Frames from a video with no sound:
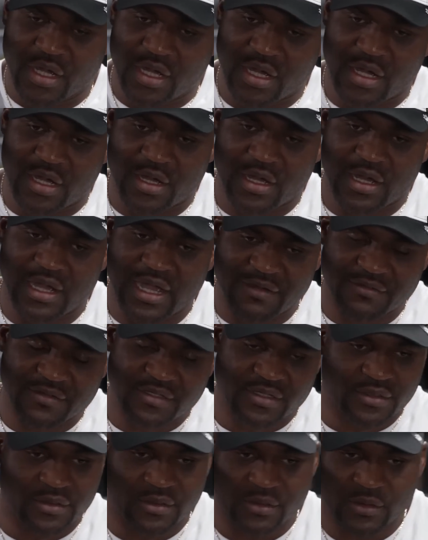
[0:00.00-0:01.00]
Uh,
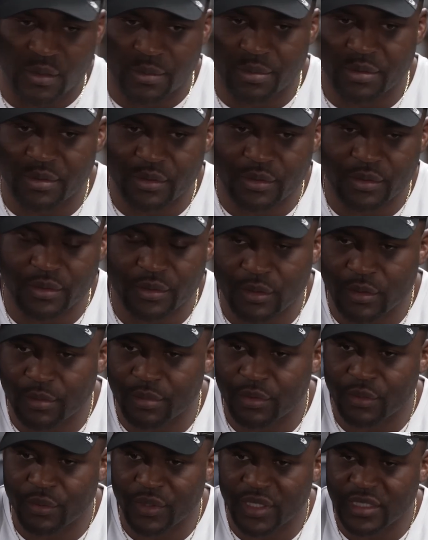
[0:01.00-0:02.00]
after a couple
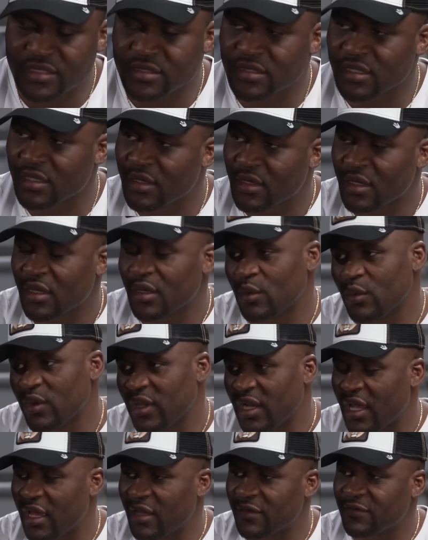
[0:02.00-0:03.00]
couple weeks,
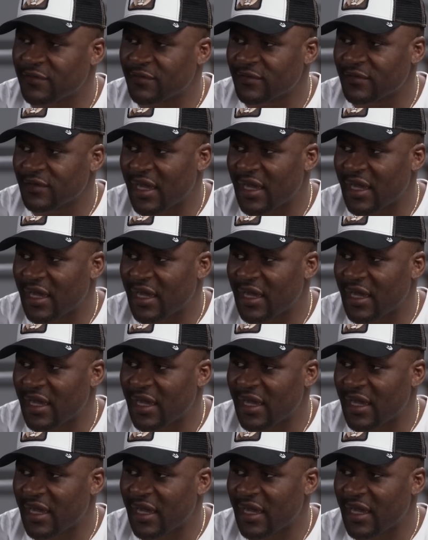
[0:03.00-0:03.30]
we left.